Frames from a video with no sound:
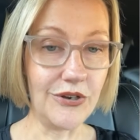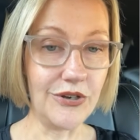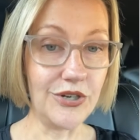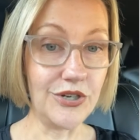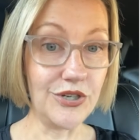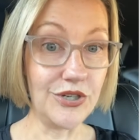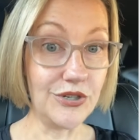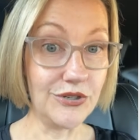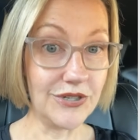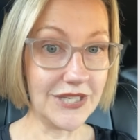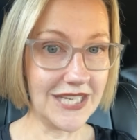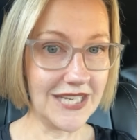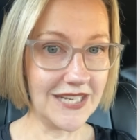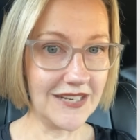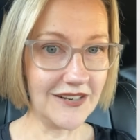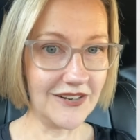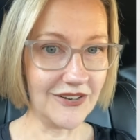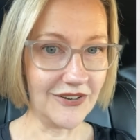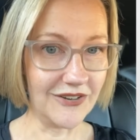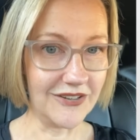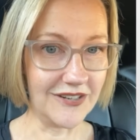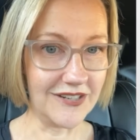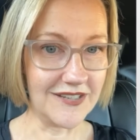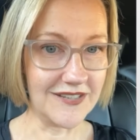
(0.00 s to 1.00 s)
new
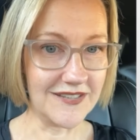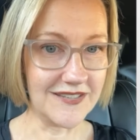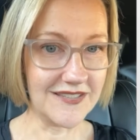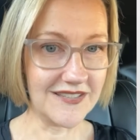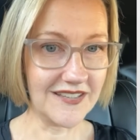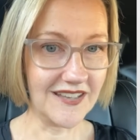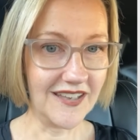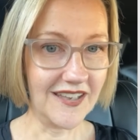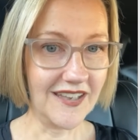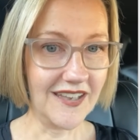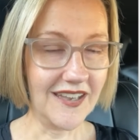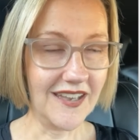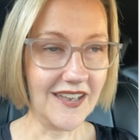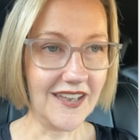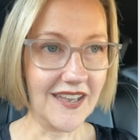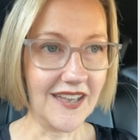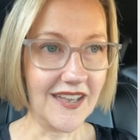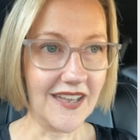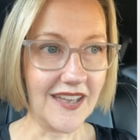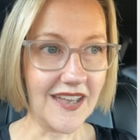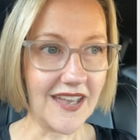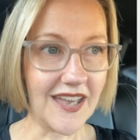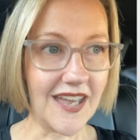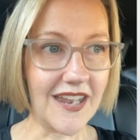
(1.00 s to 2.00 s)
kitten owners
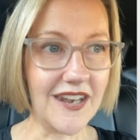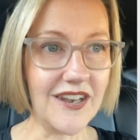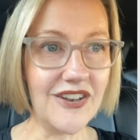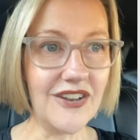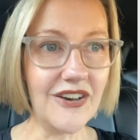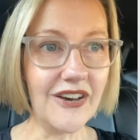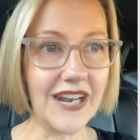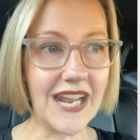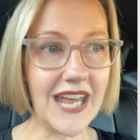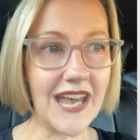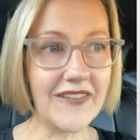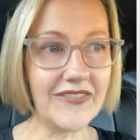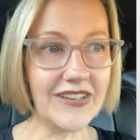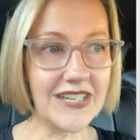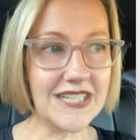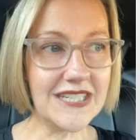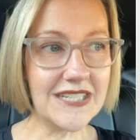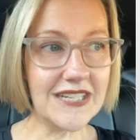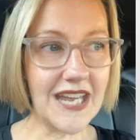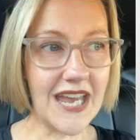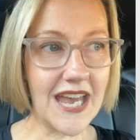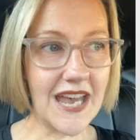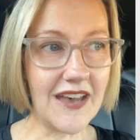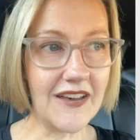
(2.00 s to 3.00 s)
and not
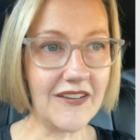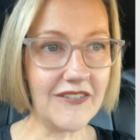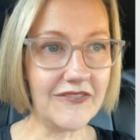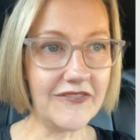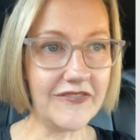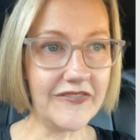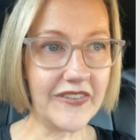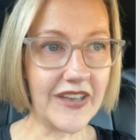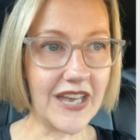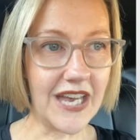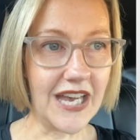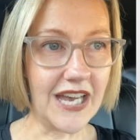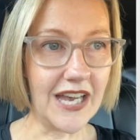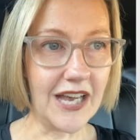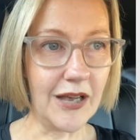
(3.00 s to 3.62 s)
having to have,